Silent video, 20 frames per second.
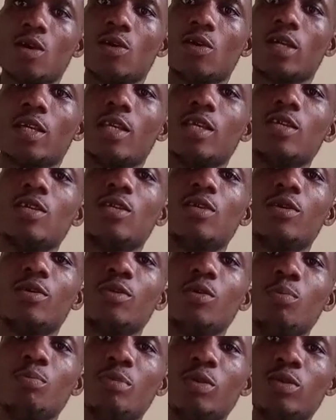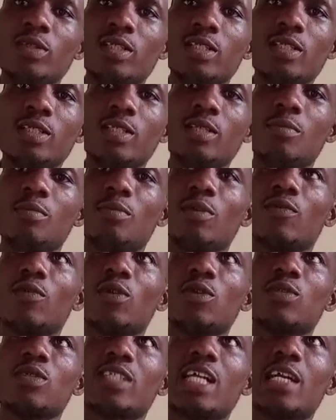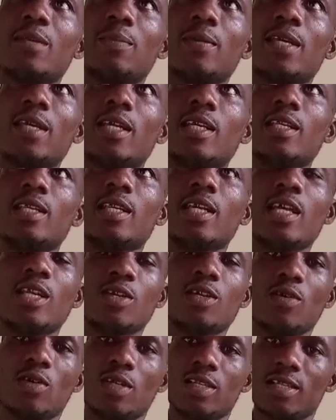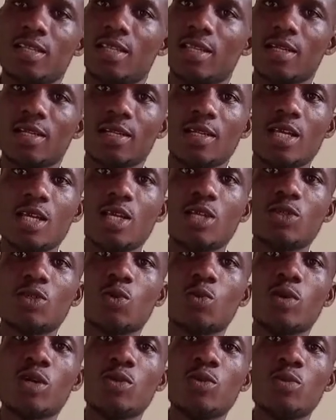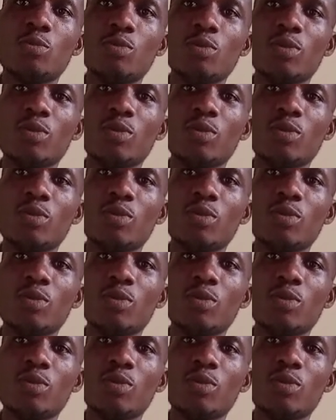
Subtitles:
Okay? You mute it before you start playing any other thing. So when you